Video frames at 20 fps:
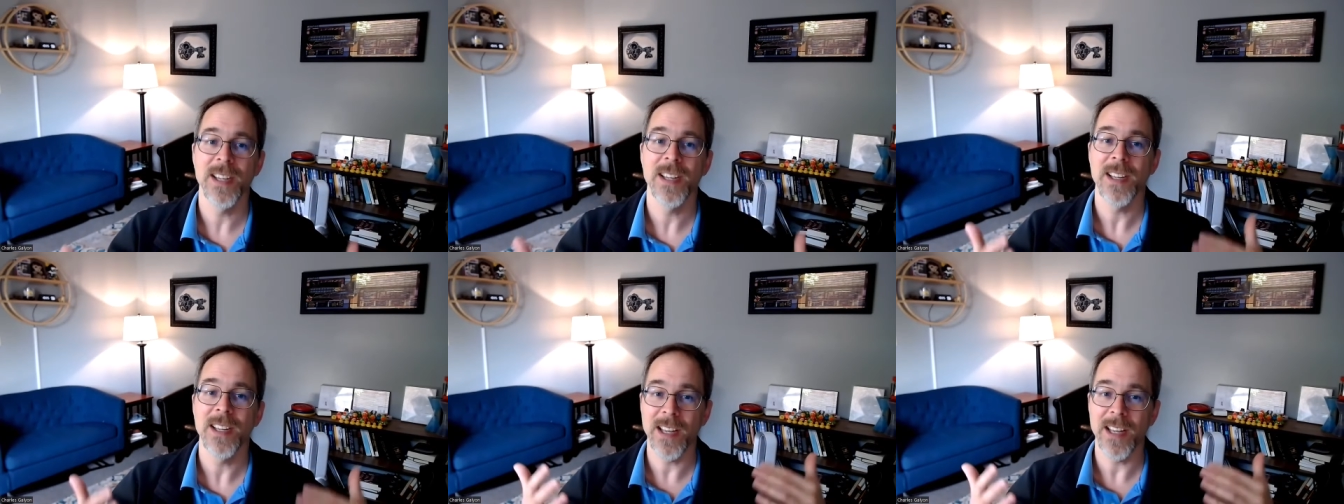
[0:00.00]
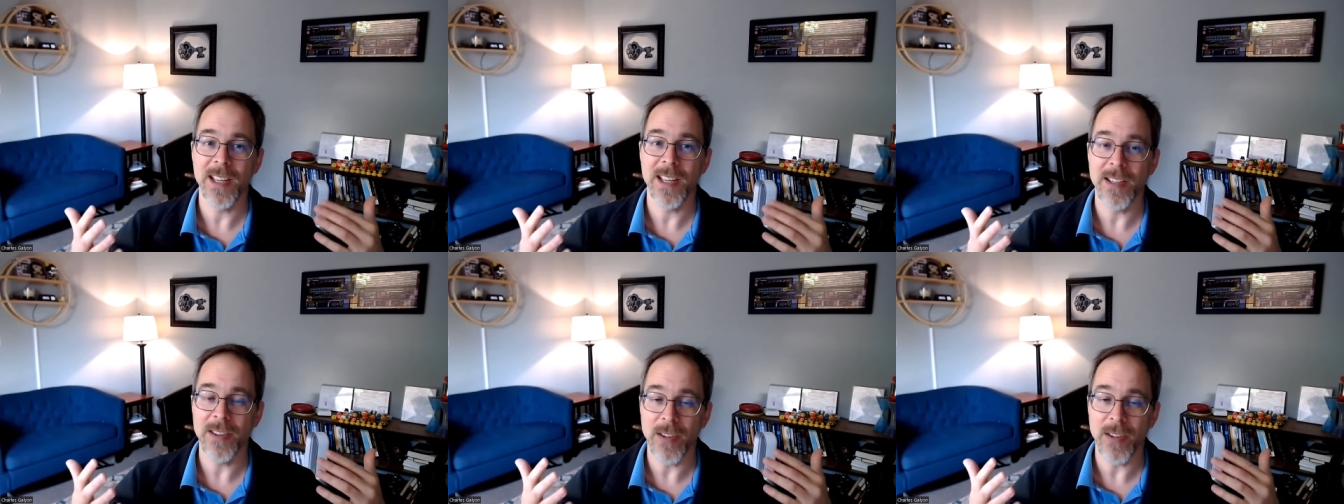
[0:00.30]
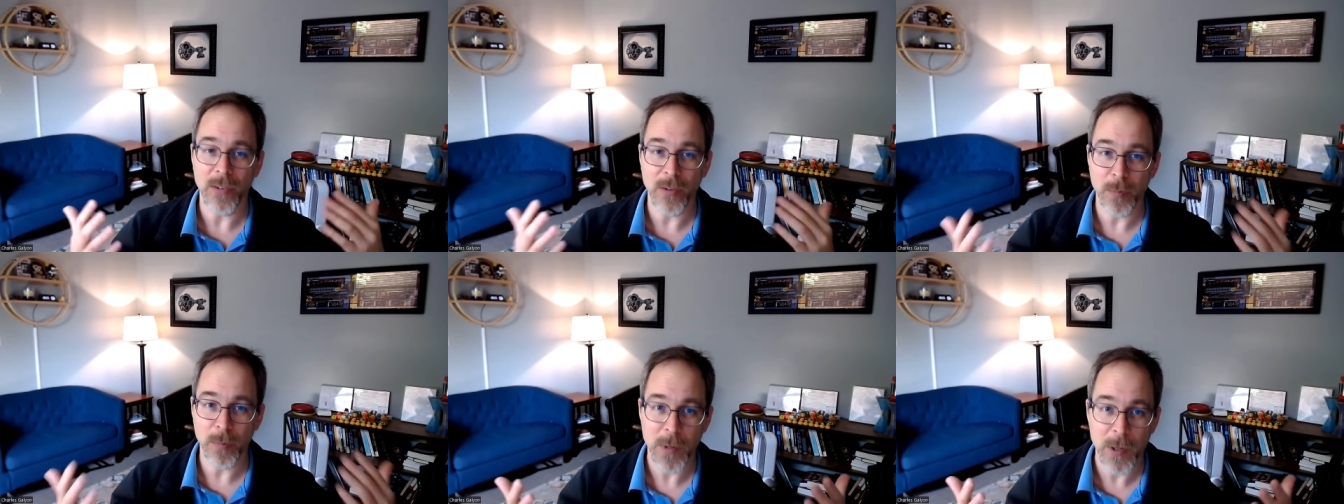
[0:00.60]
and the
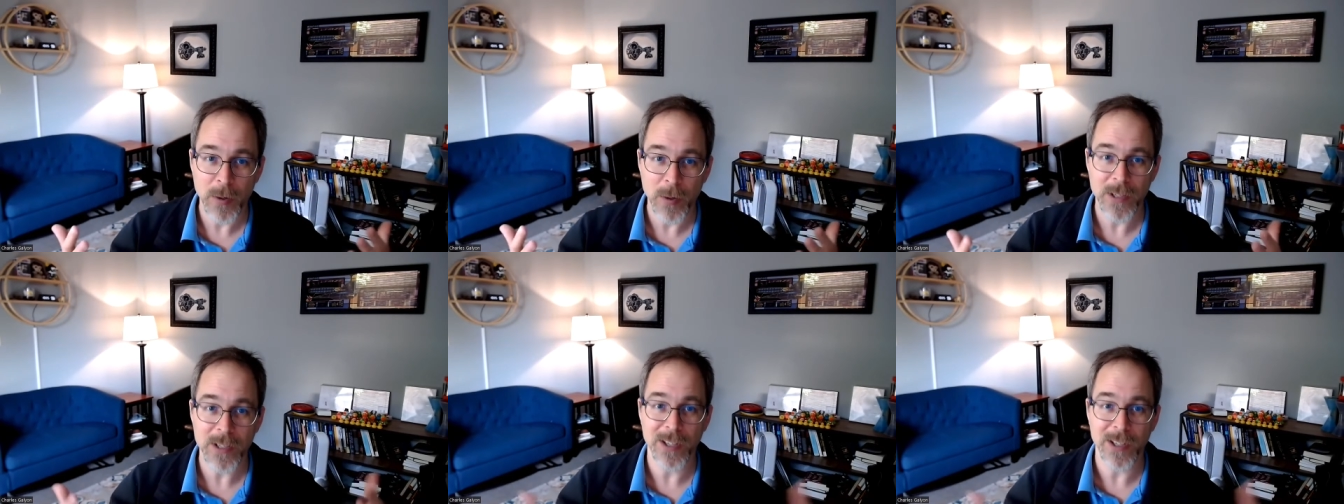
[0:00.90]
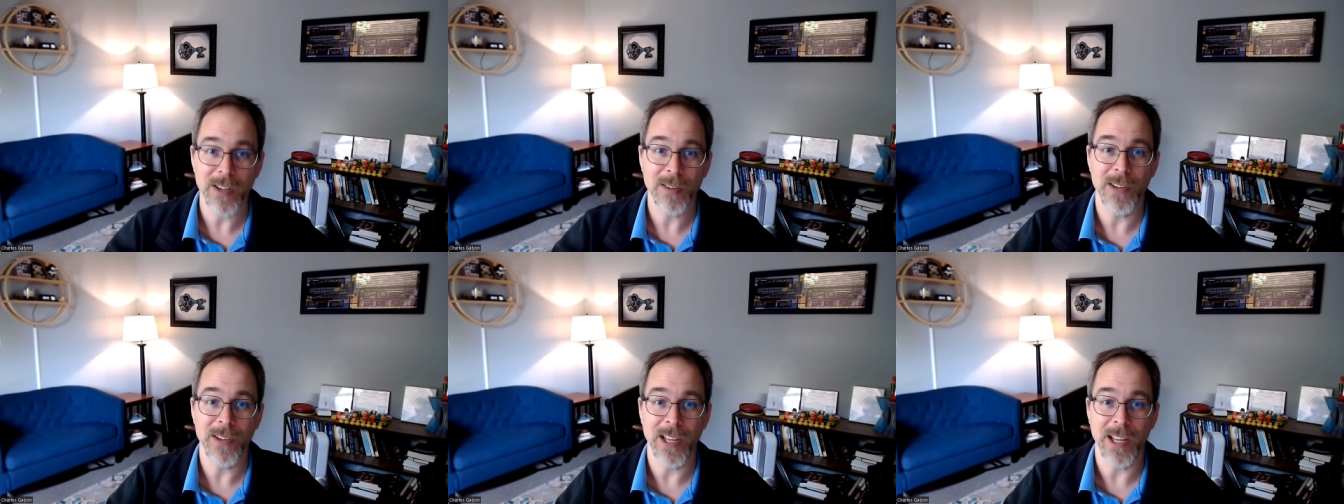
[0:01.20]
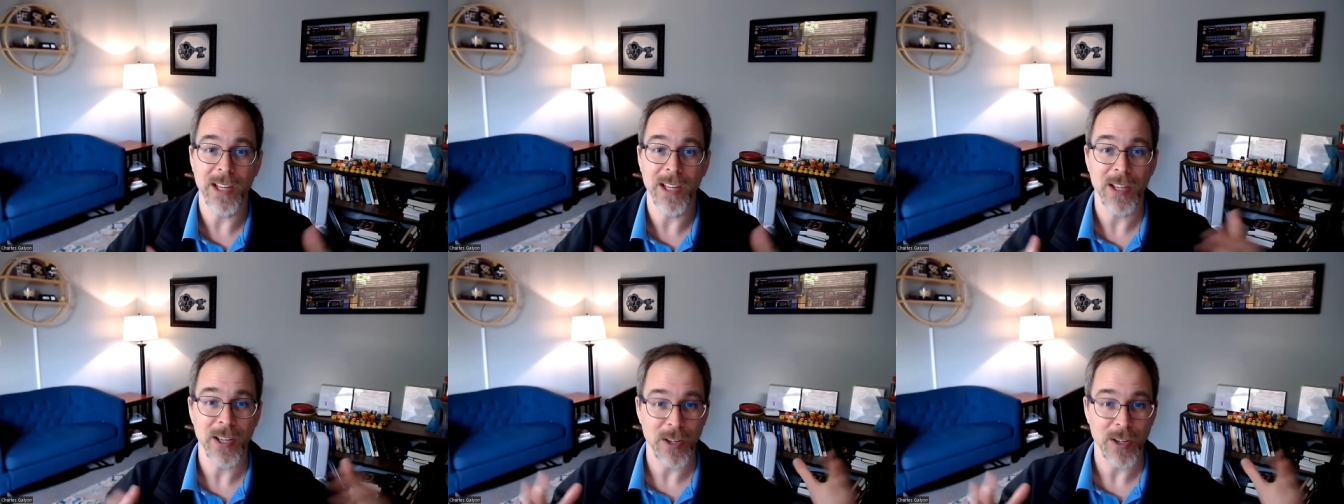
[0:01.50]
spirit of
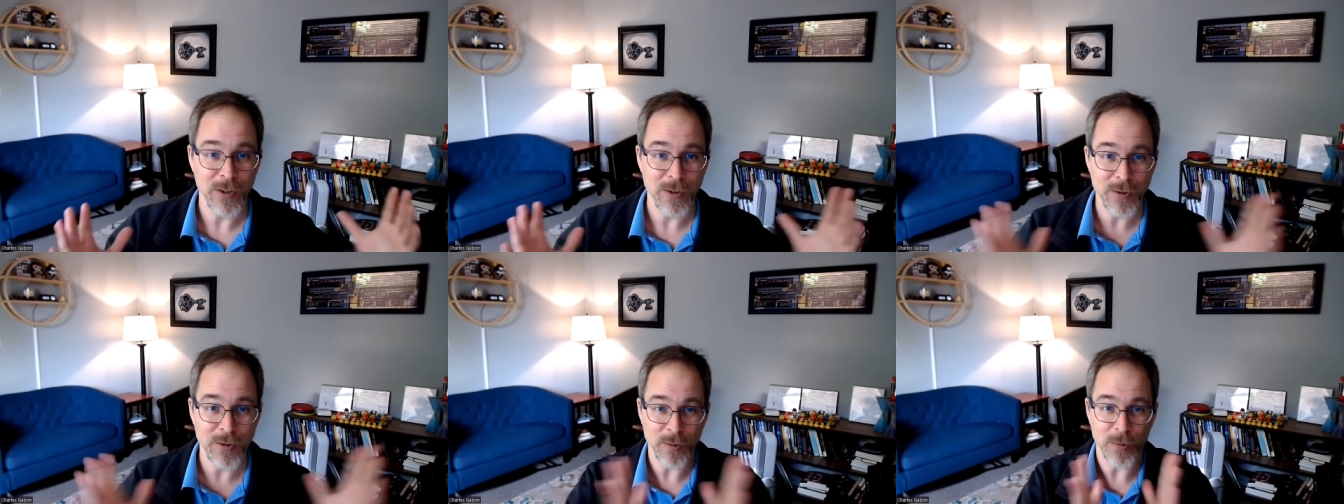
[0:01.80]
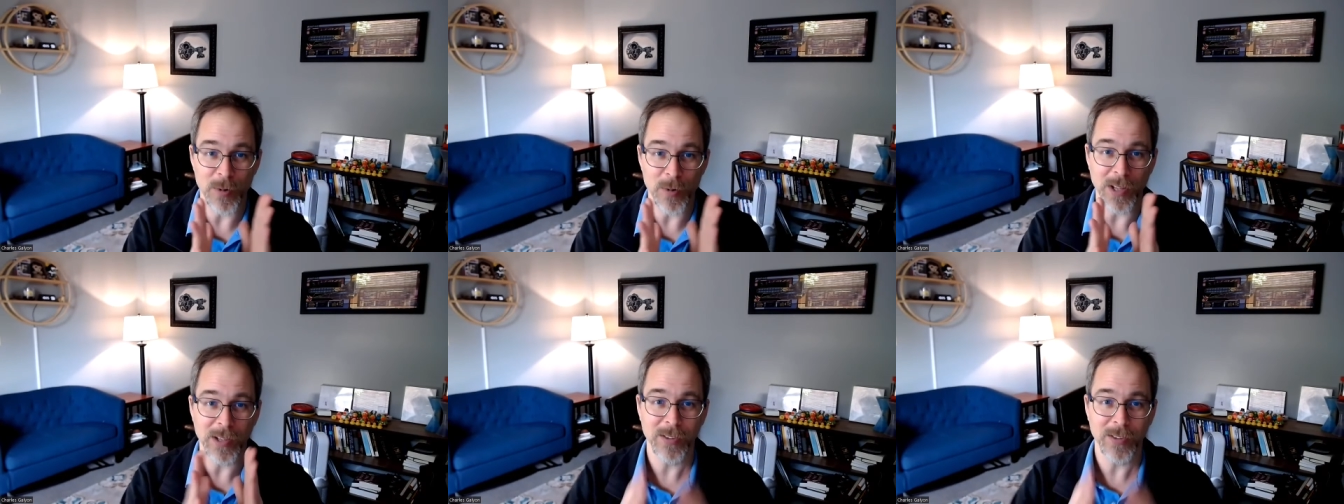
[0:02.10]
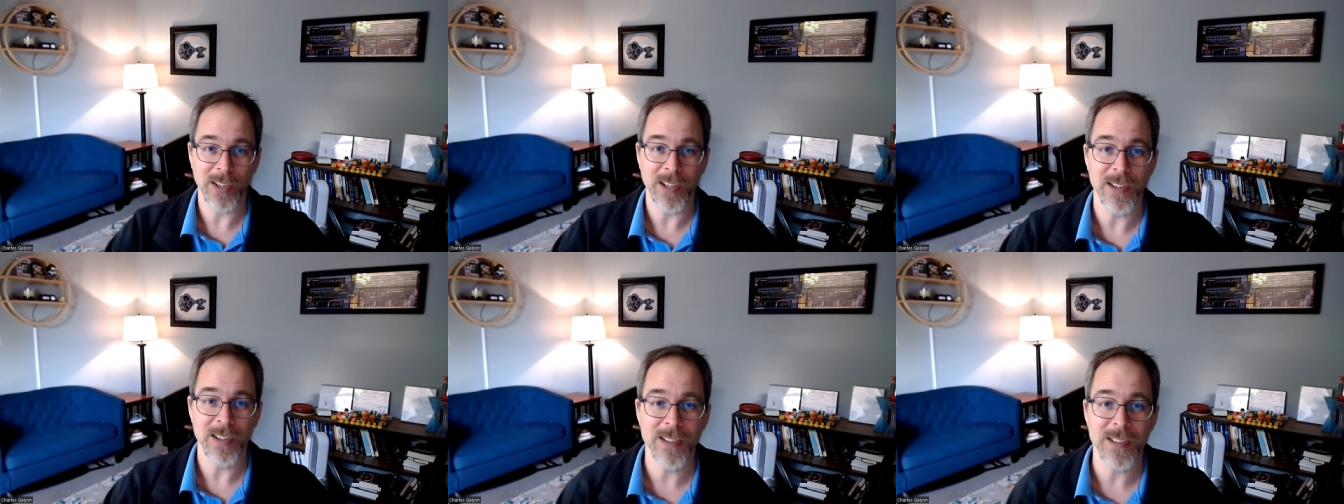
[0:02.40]
a
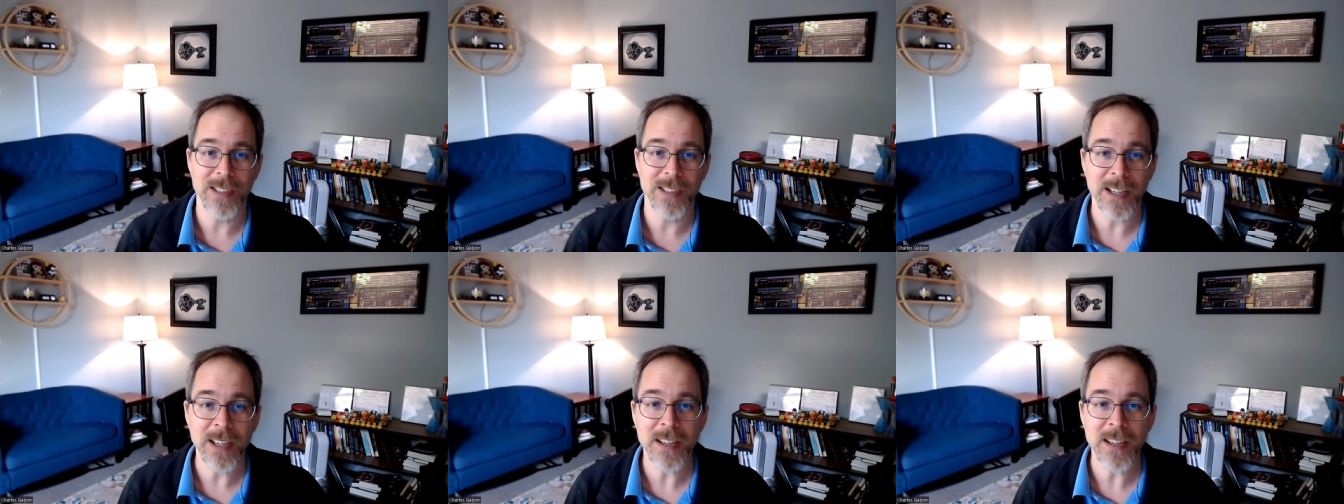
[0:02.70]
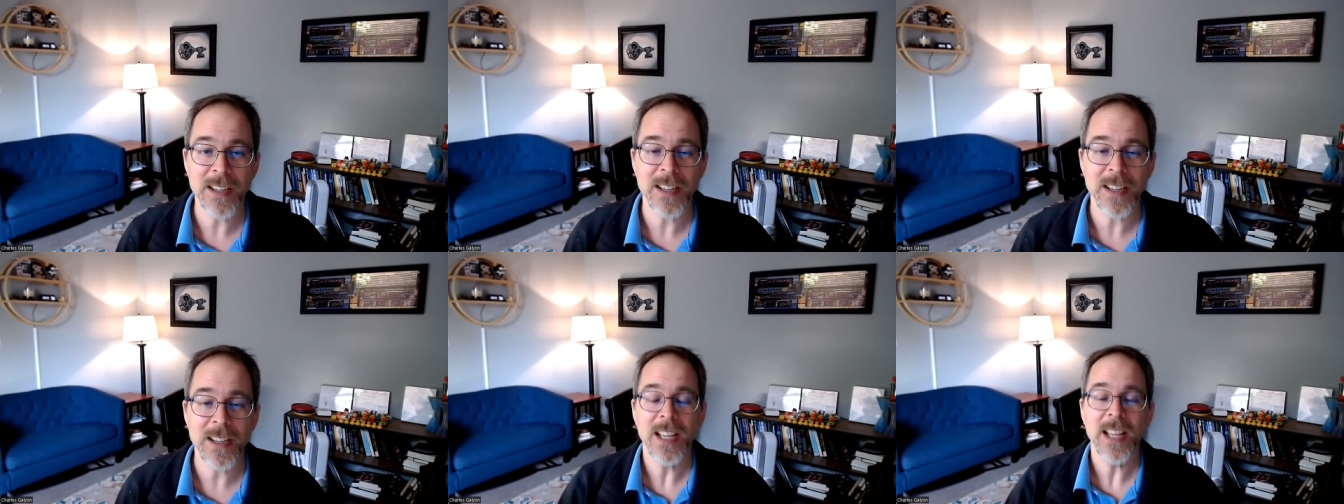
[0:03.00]
transient tic.